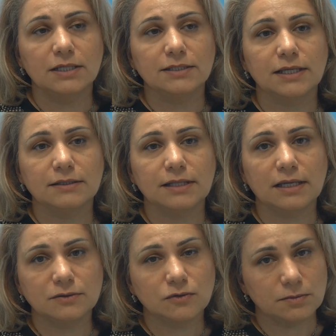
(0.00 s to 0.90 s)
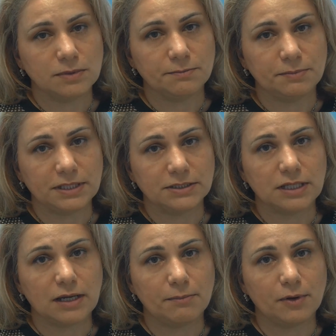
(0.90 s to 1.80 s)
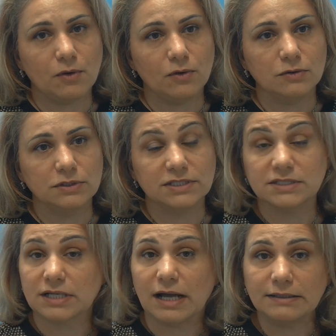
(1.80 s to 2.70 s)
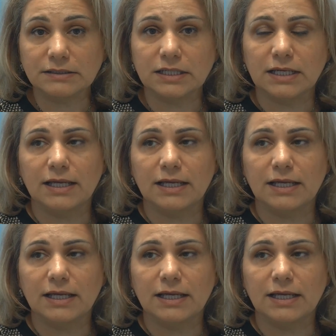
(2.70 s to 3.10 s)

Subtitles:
then that could be picked up on the scan,